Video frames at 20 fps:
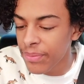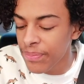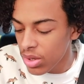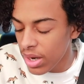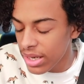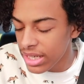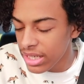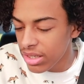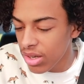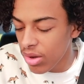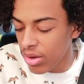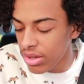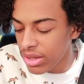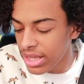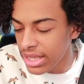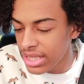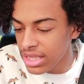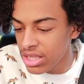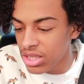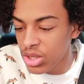so I need to go to
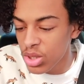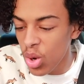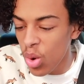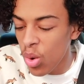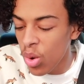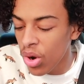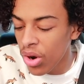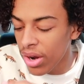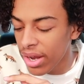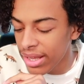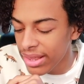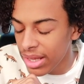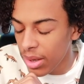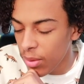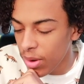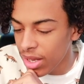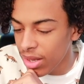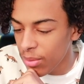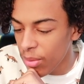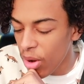this store, and then
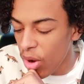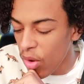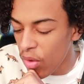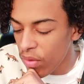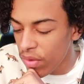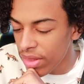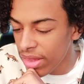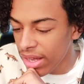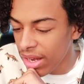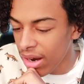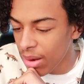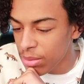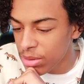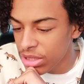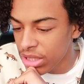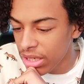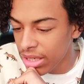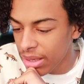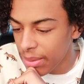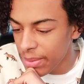while I'm over there, I'm
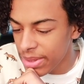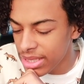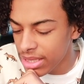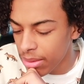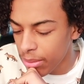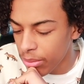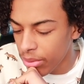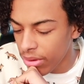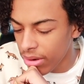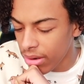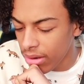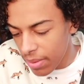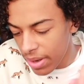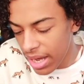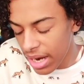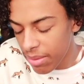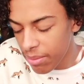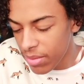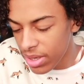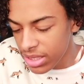just gonna get me some brunch. Oh my
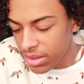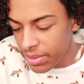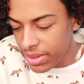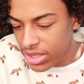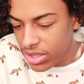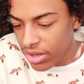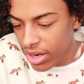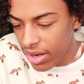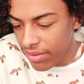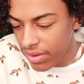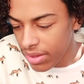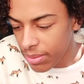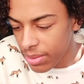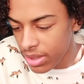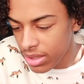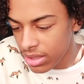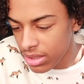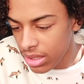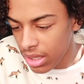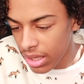God, it must be traffic
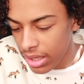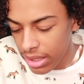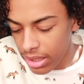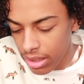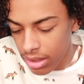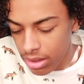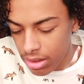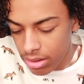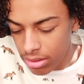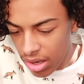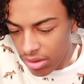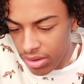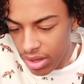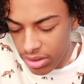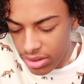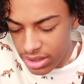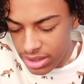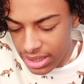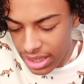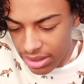because like, oh
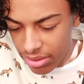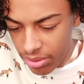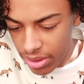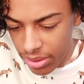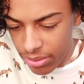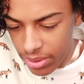no, this is not the right